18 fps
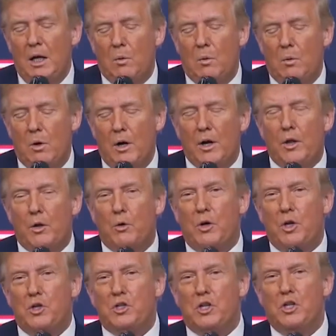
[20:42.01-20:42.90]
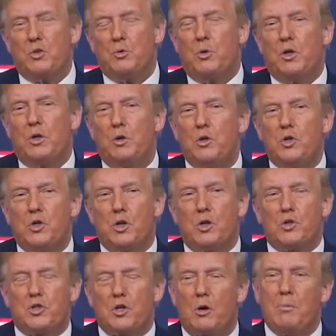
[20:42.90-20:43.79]
One of the reasons we do
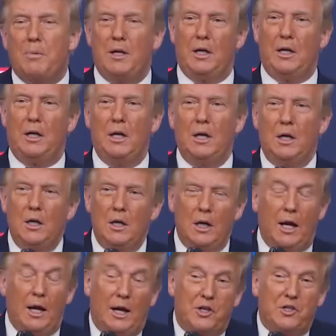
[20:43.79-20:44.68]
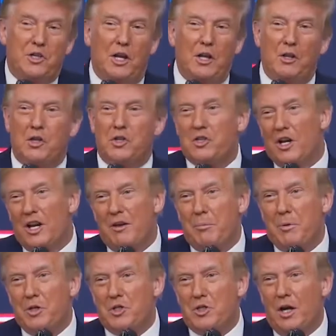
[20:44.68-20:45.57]
show so many, and I say this and
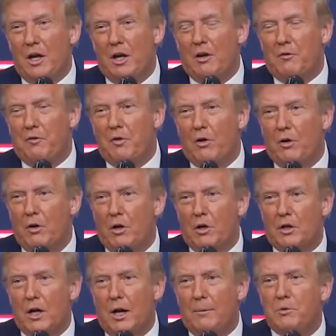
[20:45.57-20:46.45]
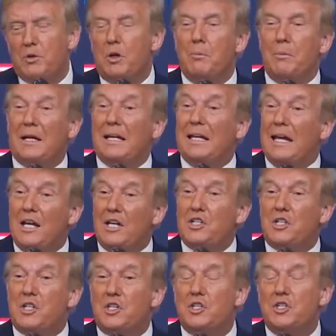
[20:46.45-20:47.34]
I've been saying it for a long time, so many
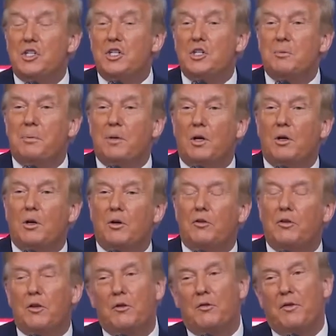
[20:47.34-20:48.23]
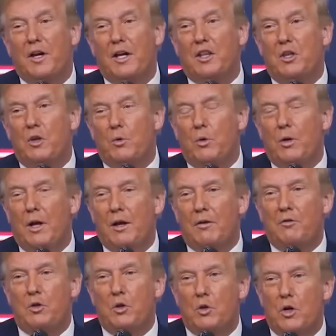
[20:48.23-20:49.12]
cases is because of the fact that we
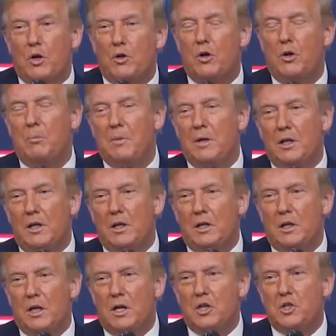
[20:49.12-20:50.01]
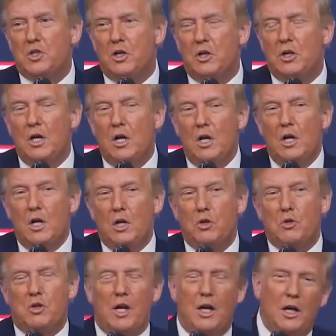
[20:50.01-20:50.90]
have 200 million tests. And
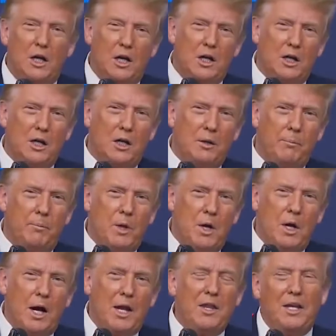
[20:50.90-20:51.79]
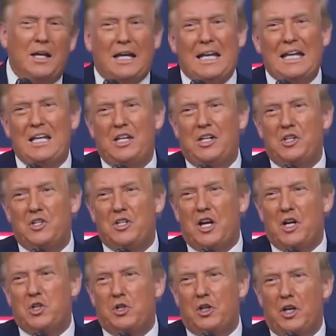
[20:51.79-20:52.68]
you take, uh, I think India is
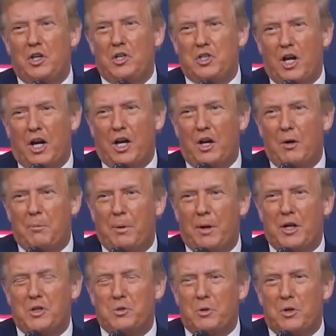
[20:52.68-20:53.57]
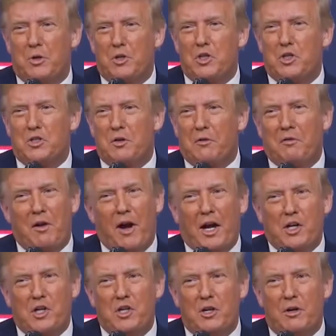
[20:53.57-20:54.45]
actually in second place with just a
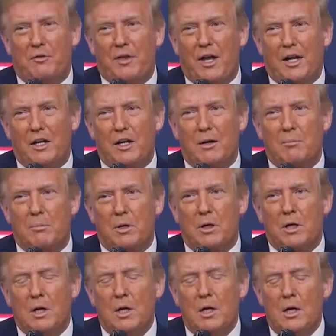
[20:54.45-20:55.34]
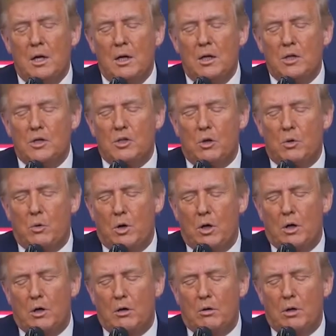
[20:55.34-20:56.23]
fraction of that number. So
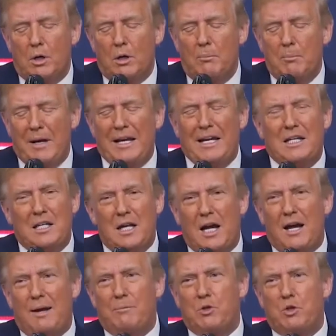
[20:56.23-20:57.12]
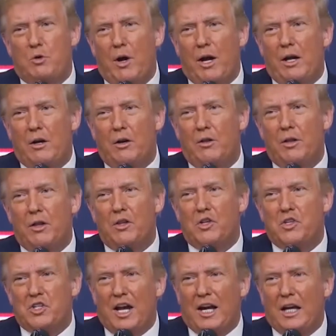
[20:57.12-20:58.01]
we're uh, many times greater than
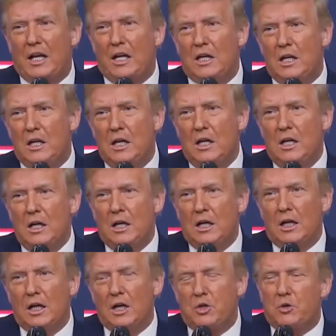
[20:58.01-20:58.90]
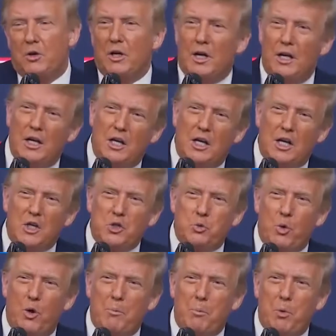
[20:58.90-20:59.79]
the second country. And India
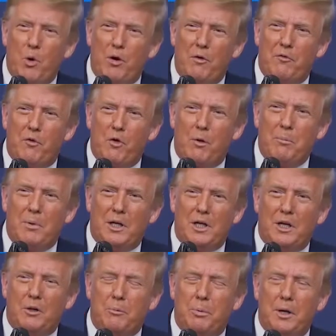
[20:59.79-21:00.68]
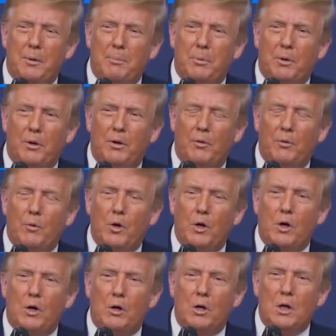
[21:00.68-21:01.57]
has 1.4 billion people,
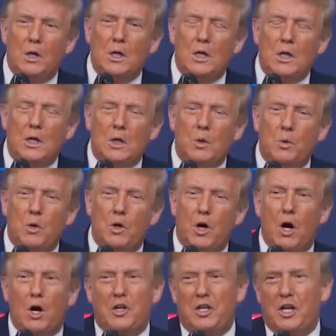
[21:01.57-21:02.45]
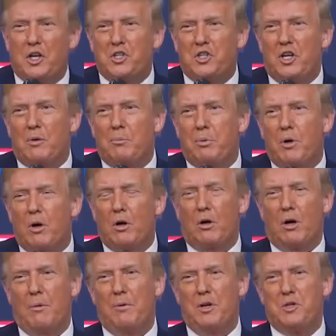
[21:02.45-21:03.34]
where, where our testing
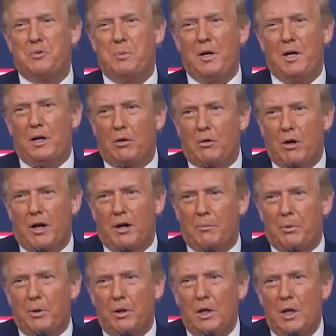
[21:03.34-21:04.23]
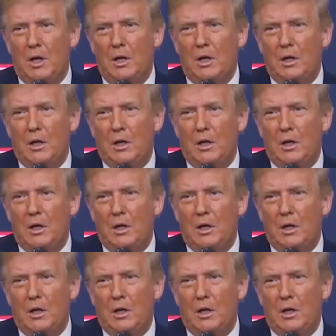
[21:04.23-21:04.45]
program has been incredible.